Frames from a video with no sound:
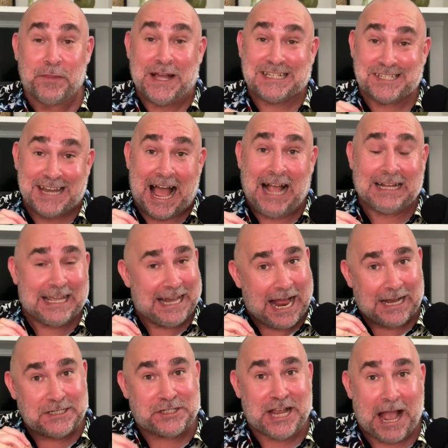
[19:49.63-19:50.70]
that's knocking
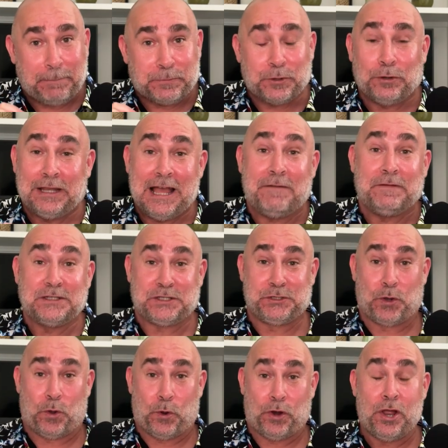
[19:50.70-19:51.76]
on Chapter 11's
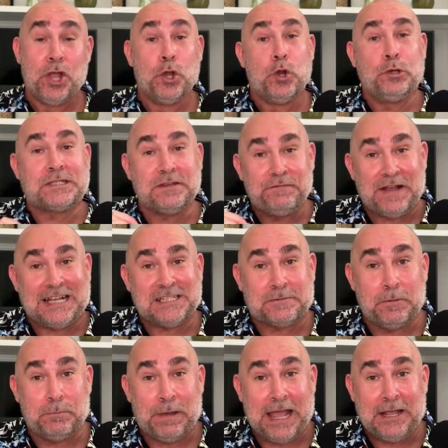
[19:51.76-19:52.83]
door, whose
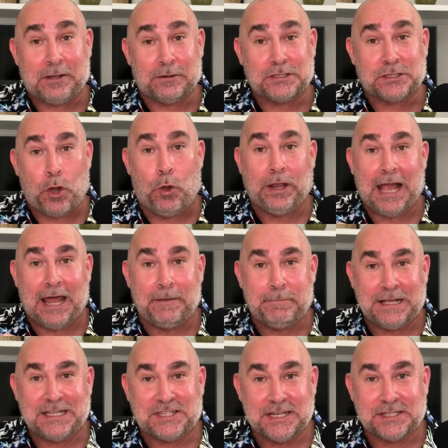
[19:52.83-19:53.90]
investment banker is going out
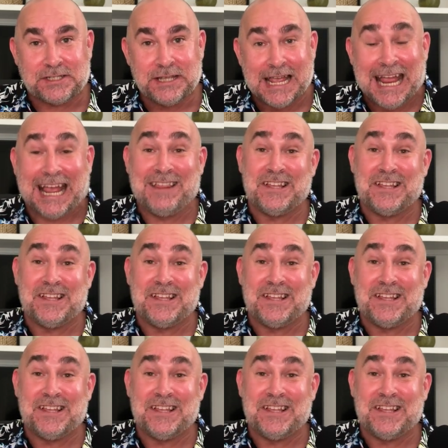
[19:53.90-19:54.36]
of business.